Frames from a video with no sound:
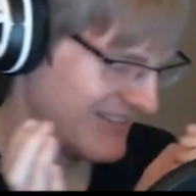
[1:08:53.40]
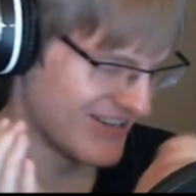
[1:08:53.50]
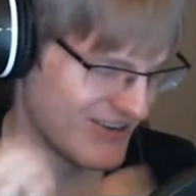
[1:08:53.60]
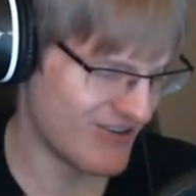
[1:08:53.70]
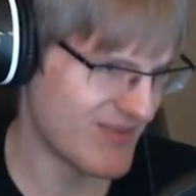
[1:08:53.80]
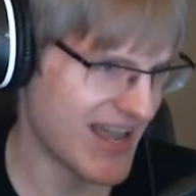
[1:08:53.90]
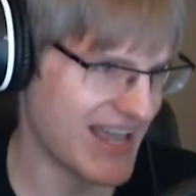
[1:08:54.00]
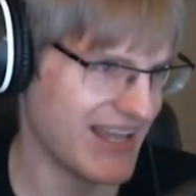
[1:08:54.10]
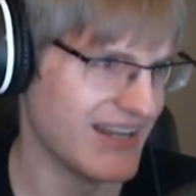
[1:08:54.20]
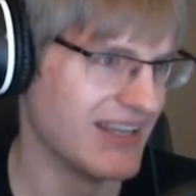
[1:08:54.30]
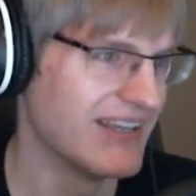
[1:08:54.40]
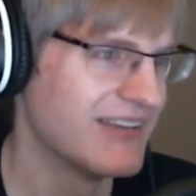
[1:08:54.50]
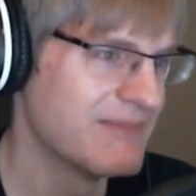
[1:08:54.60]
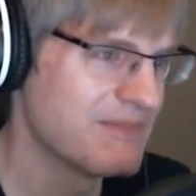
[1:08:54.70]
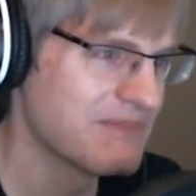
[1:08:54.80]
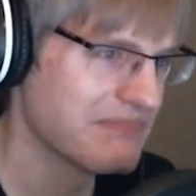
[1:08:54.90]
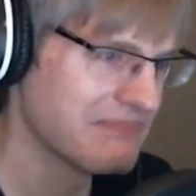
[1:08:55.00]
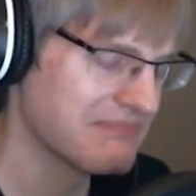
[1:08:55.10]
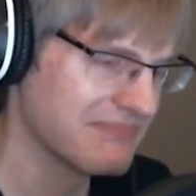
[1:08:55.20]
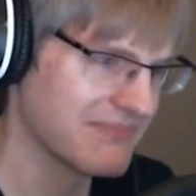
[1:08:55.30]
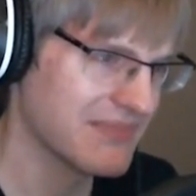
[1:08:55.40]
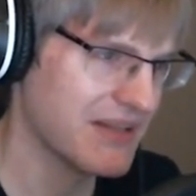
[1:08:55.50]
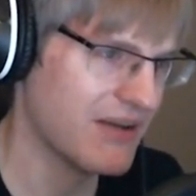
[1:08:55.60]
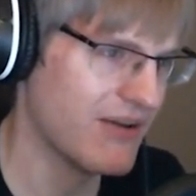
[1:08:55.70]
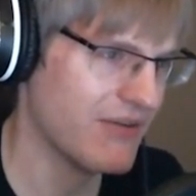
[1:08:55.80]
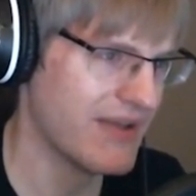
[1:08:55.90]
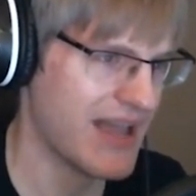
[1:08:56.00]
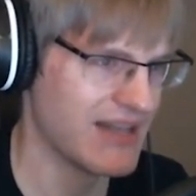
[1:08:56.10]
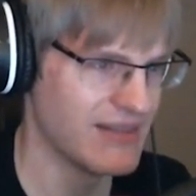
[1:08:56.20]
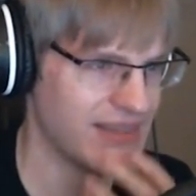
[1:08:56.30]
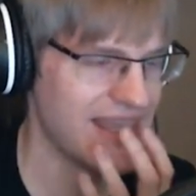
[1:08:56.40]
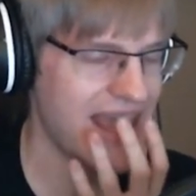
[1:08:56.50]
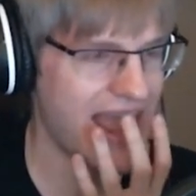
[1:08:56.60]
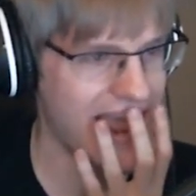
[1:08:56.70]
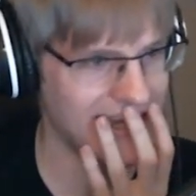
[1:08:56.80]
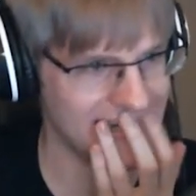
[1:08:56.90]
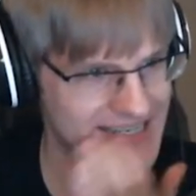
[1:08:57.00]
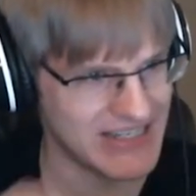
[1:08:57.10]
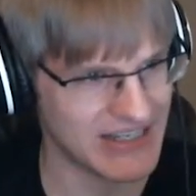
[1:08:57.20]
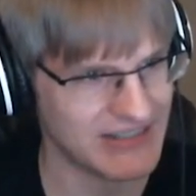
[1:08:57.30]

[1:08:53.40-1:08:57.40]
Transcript: Oh, man. Oh, man. The end.